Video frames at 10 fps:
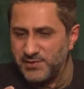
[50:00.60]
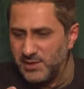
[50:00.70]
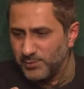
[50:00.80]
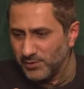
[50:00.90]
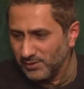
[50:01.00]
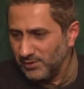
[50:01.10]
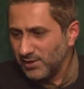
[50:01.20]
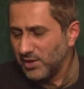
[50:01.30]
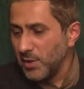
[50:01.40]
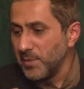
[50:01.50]
people
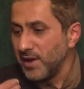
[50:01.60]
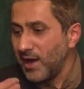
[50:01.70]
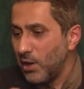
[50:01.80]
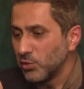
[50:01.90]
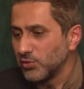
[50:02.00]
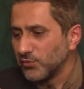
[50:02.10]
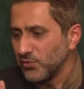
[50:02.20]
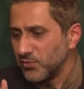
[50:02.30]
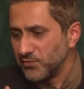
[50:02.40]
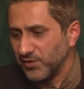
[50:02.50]
coming out
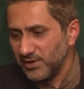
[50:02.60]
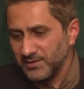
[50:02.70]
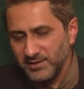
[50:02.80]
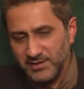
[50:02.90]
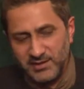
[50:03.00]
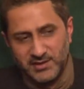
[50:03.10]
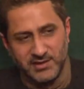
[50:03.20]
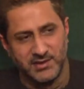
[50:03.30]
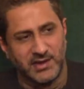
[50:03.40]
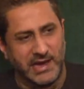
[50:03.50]
of Kufa.
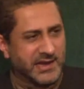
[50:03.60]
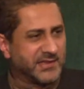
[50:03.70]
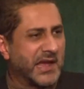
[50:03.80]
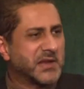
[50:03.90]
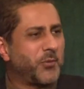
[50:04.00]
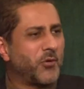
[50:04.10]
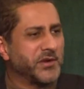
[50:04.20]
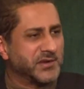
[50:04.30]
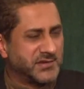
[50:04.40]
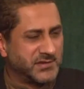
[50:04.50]
And at that
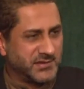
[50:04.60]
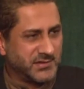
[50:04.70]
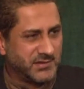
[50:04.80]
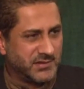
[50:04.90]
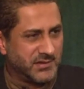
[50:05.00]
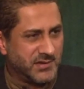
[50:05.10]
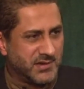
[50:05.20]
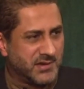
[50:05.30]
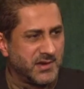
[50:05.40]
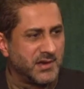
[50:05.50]
point,
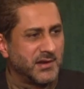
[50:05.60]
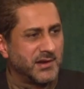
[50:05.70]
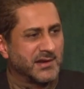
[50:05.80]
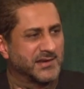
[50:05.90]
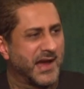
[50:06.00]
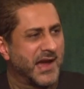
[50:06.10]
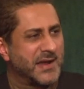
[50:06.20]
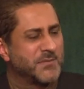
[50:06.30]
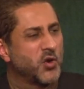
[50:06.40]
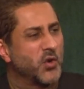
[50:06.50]

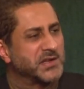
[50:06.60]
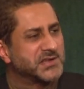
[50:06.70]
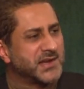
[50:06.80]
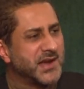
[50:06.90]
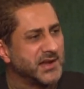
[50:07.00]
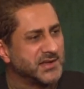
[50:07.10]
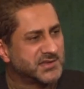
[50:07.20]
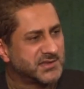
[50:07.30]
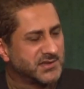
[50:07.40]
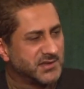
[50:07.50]
time
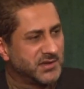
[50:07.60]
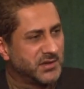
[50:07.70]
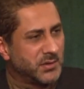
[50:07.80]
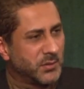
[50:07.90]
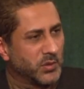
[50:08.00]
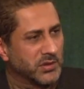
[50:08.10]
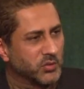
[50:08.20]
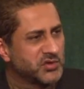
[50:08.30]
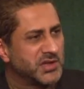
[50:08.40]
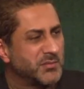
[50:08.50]
coincides with
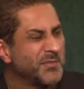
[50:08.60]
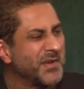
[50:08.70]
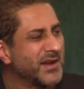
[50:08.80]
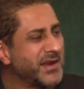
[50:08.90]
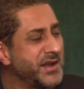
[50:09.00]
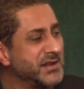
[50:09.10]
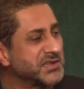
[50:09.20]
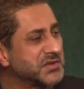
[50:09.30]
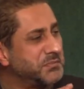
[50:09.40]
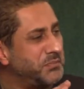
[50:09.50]
Muslim ibn
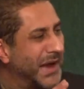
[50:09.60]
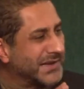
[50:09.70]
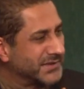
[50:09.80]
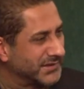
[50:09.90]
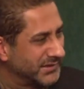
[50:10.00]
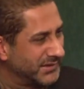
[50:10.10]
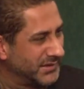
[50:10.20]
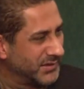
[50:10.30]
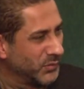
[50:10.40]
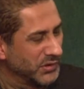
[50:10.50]
Aqil's battle
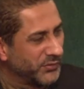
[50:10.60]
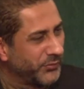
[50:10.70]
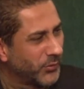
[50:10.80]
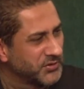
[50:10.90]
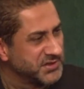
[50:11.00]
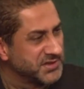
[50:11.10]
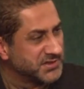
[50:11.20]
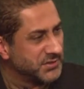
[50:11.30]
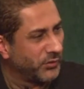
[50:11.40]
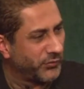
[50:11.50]
with the
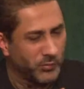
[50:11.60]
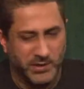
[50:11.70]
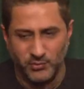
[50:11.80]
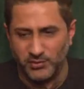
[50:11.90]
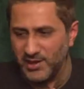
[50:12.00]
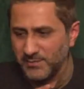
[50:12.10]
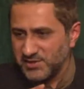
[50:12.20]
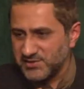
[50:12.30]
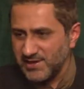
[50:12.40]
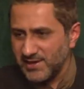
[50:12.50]
forces of Ubaydullah
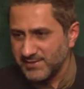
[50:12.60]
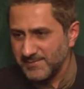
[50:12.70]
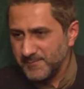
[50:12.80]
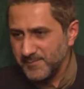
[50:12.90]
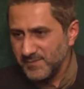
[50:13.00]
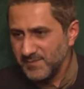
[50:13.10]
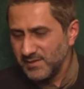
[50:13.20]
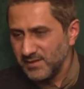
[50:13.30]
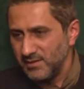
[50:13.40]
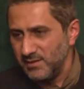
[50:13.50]
ibn Ziyad.
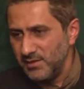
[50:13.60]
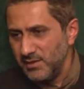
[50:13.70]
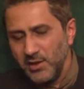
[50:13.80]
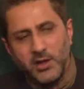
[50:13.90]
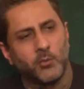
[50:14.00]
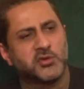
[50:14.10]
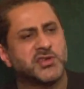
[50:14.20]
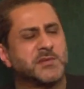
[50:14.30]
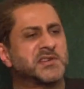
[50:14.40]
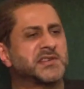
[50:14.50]

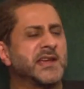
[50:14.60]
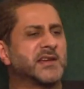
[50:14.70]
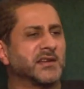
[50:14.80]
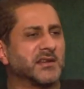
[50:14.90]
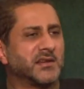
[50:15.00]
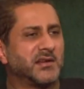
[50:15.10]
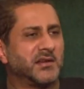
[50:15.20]
Muslim is taken